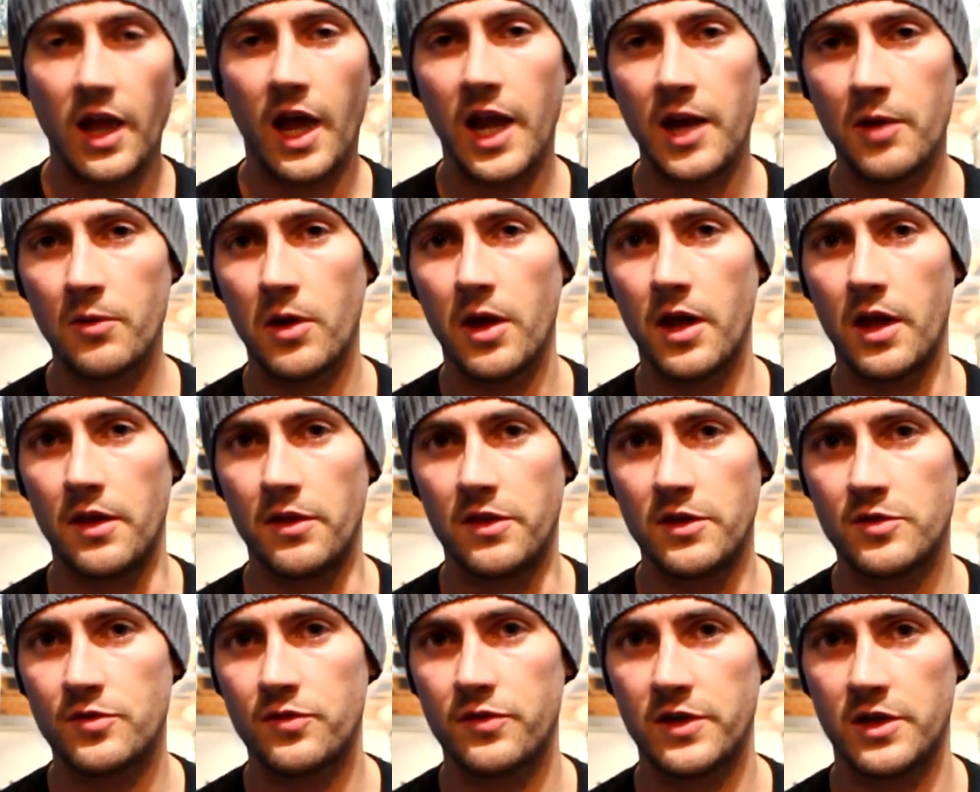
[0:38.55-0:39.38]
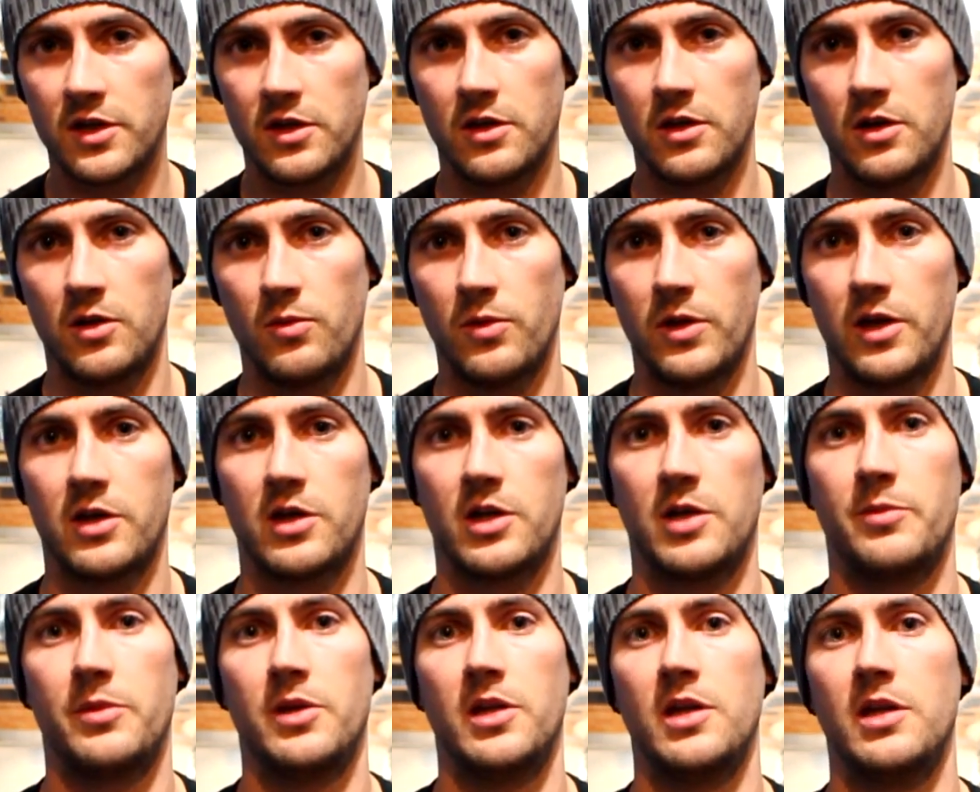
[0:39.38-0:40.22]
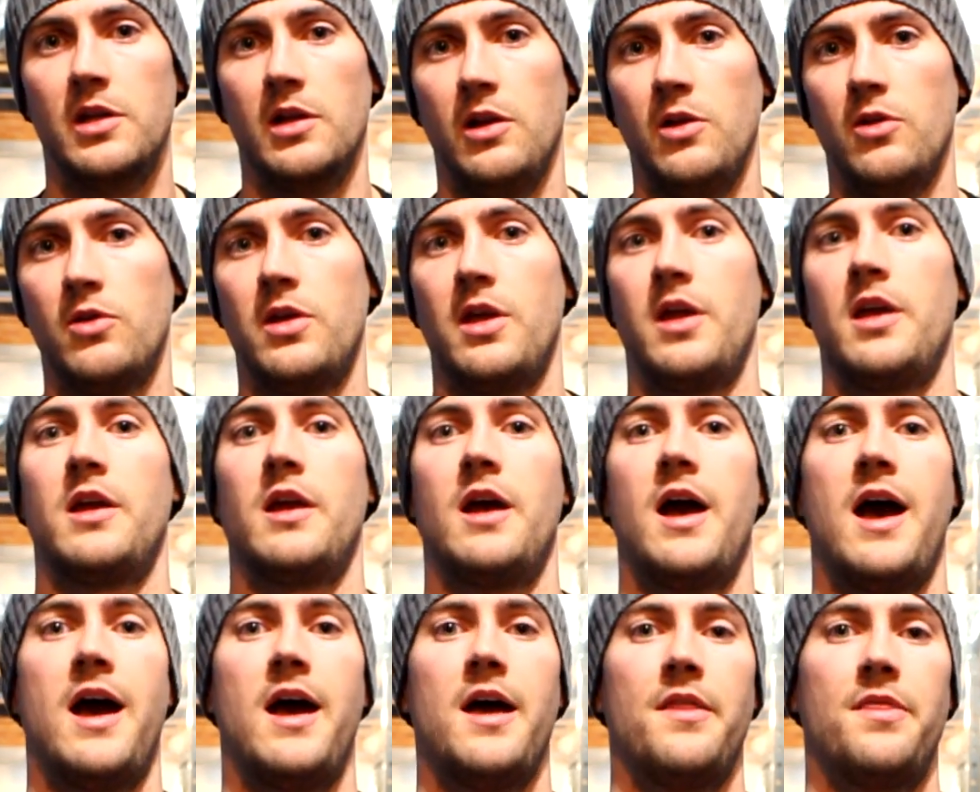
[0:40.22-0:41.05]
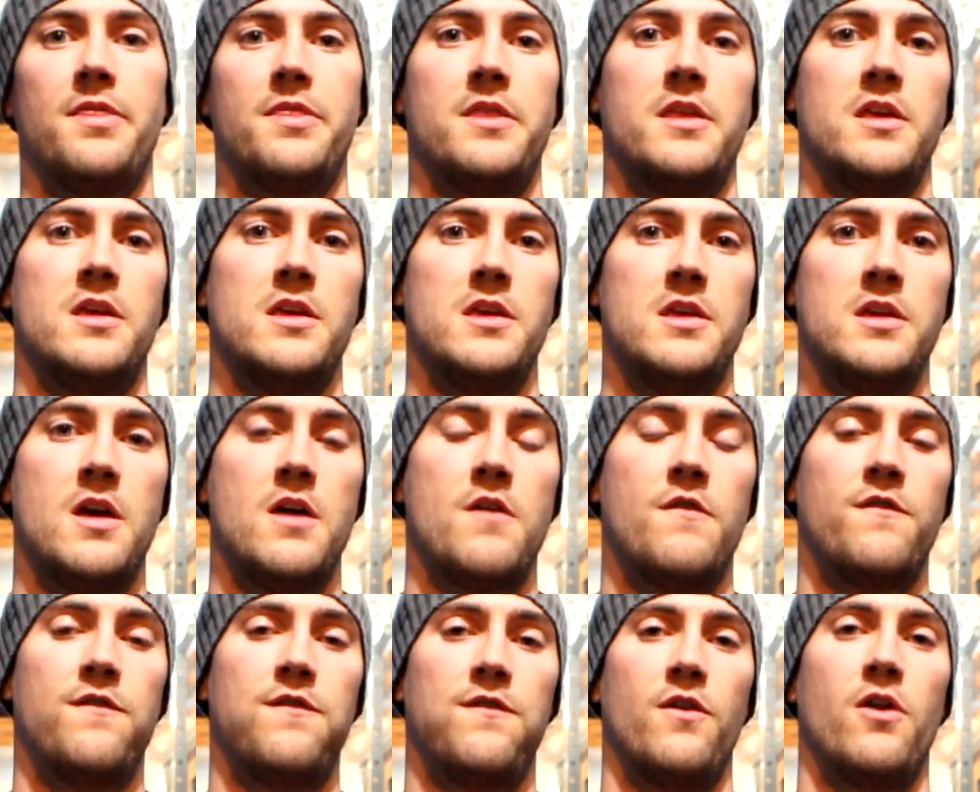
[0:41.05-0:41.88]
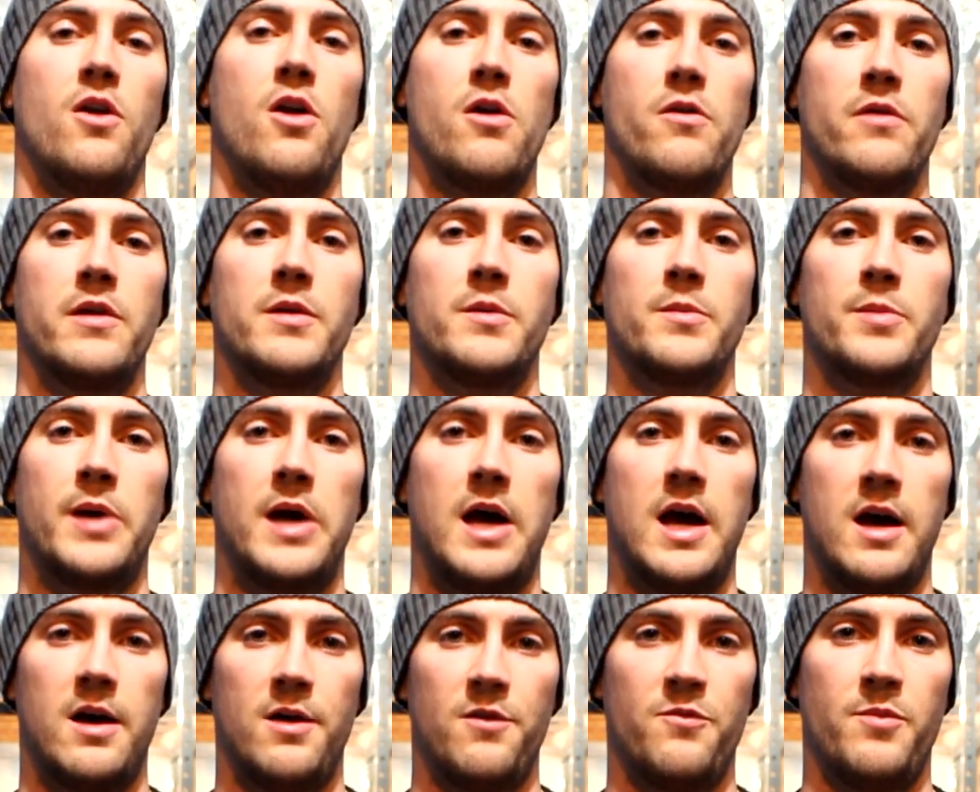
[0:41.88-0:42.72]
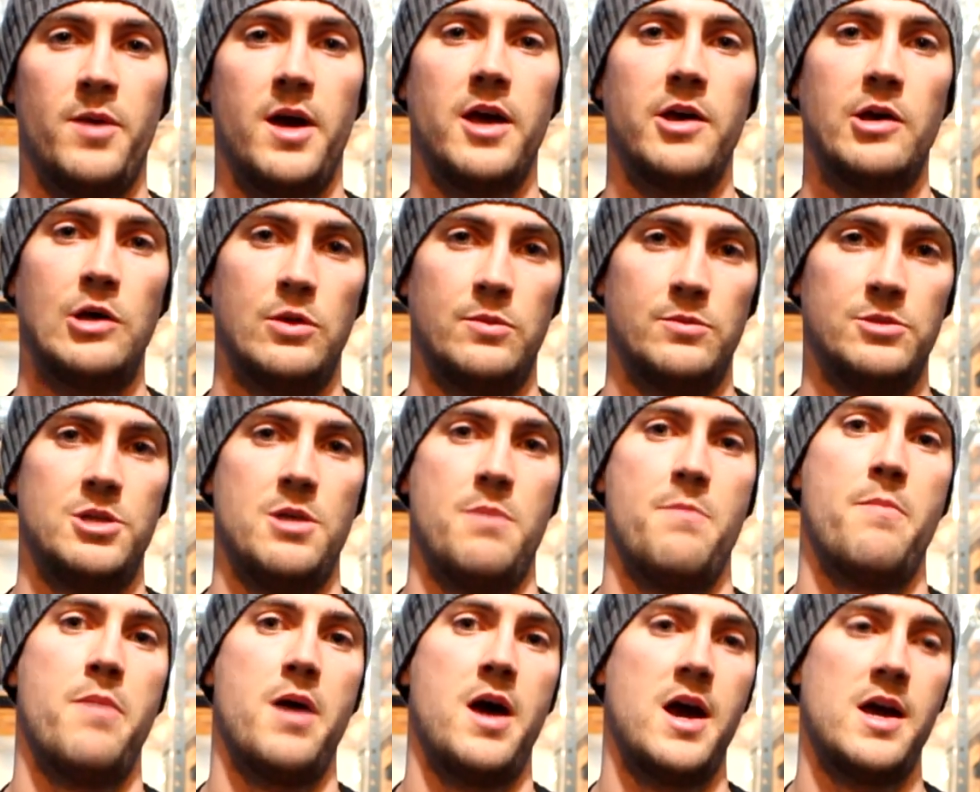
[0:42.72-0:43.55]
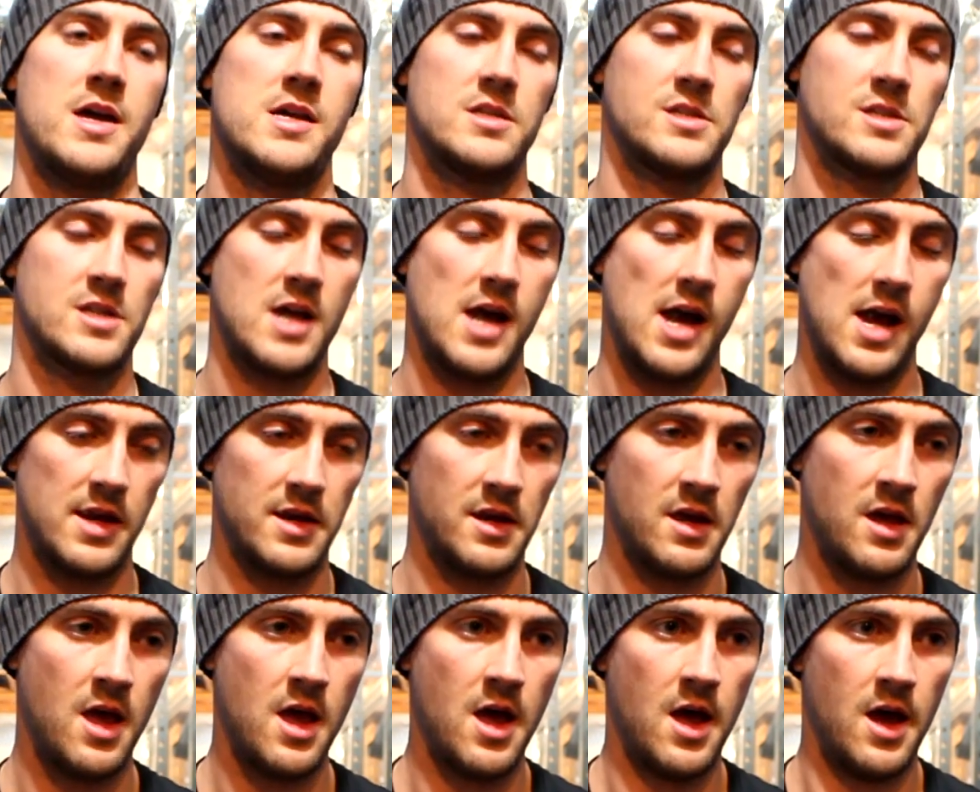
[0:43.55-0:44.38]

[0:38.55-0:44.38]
Anyway, this video we are going to be looking at the flooring part of my home gym buyer's guide.